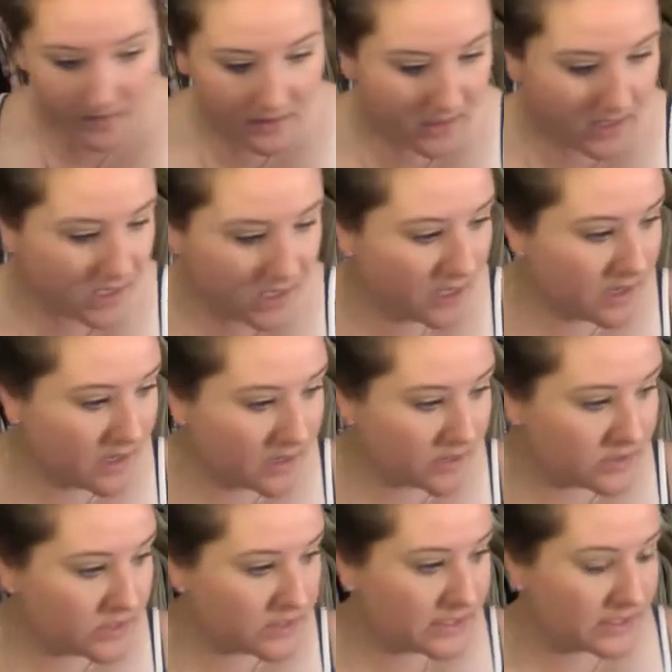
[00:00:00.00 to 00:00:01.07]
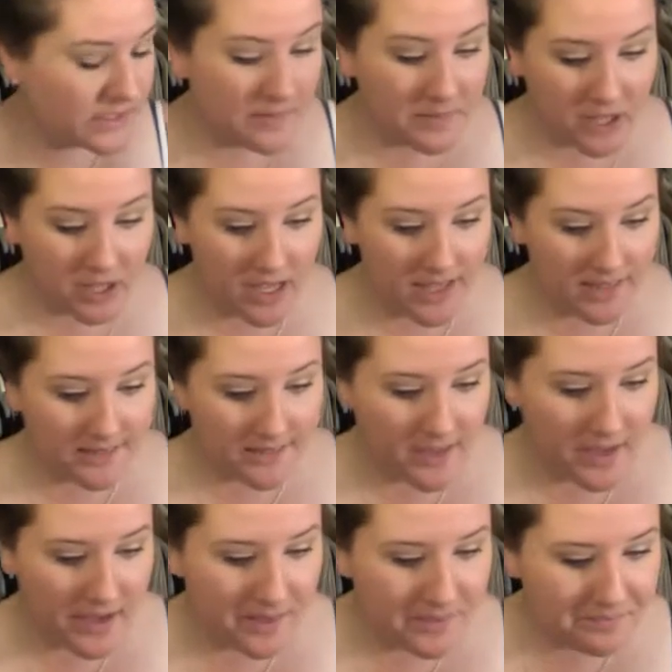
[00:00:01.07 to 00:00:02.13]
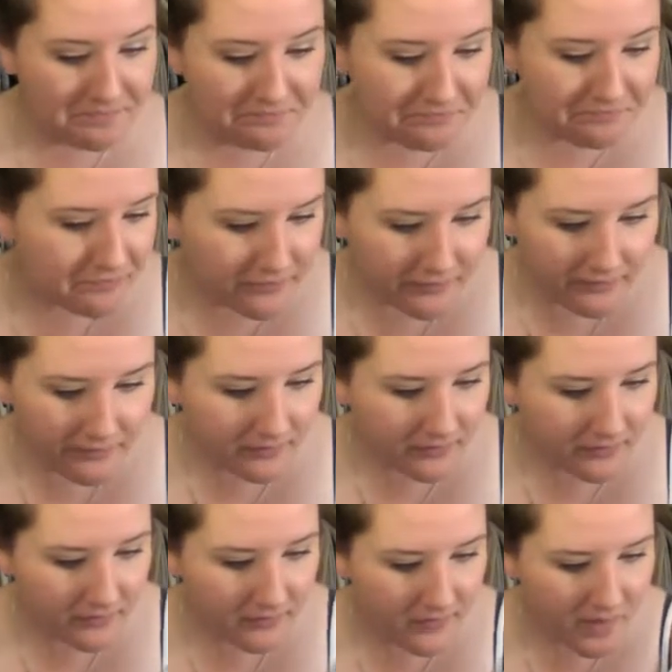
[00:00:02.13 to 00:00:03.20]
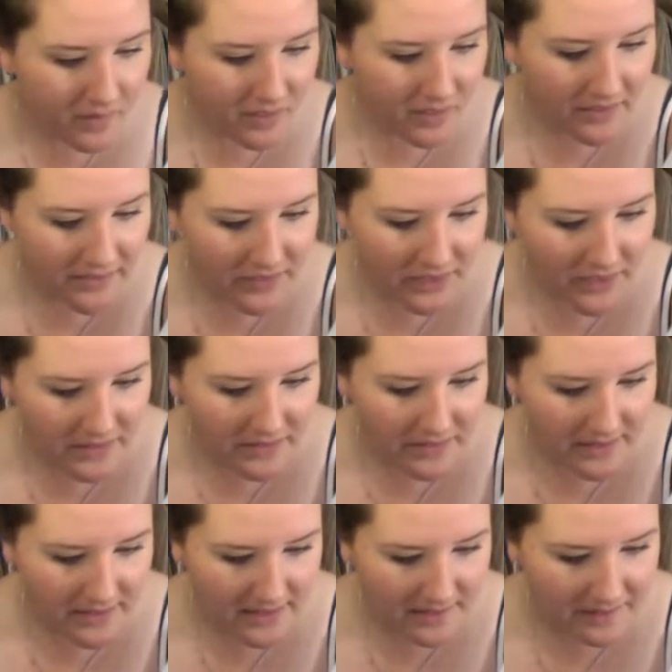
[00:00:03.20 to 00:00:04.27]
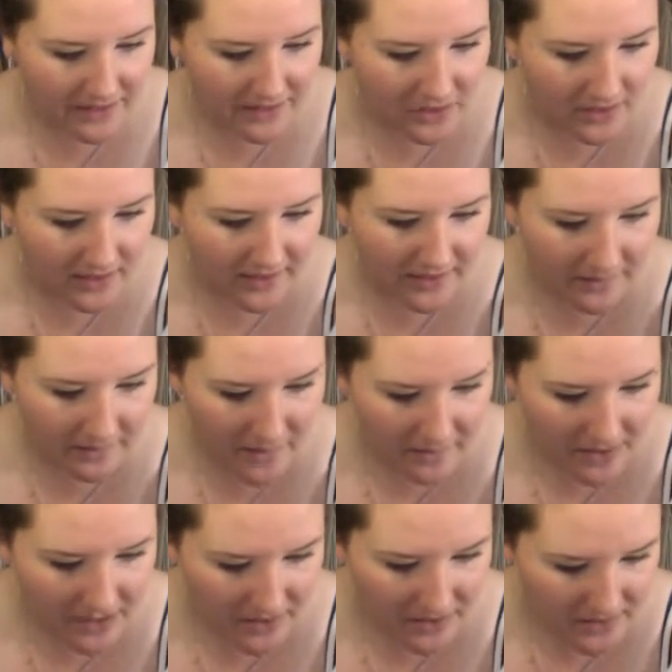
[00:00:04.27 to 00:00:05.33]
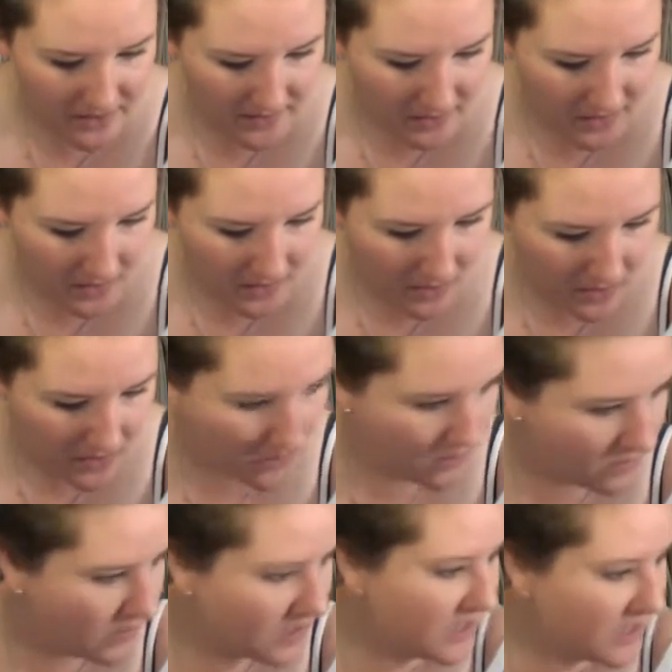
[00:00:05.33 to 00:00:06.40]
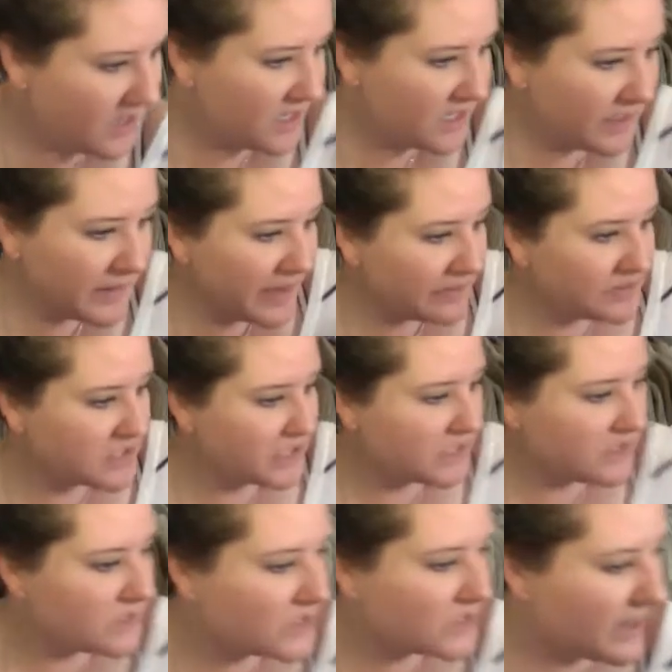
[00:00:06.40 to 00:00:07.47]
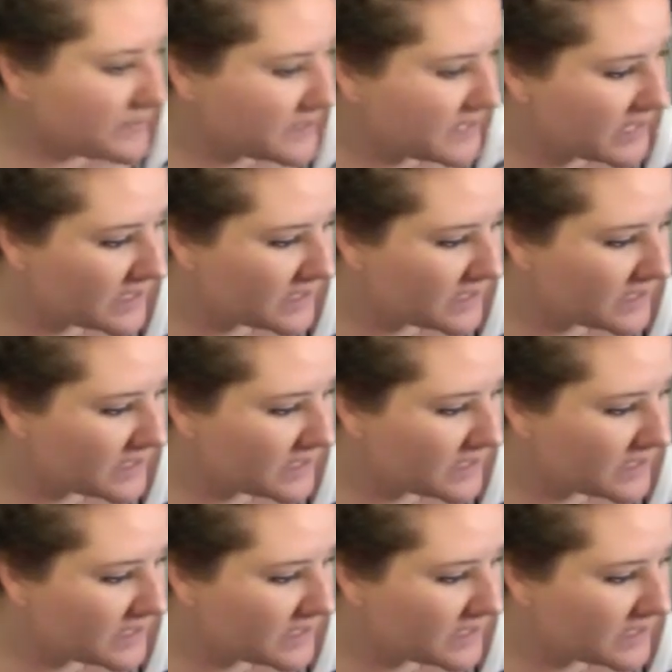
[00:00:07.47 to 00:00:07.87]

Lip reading: And just a lip gloss. I'm not even going to do anything special. I think maybe I'll just go, you know what, I'm just going to use a chapstick,